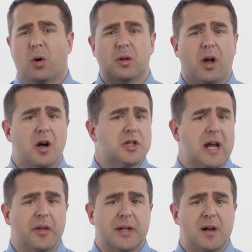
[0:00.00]
or larger
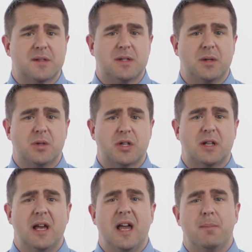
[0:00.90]
healthcare
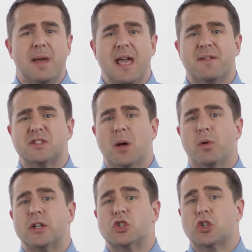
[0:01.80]
institution may have
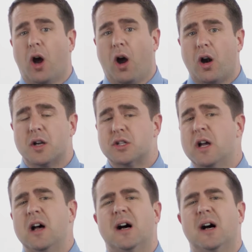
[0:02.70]
someone in charge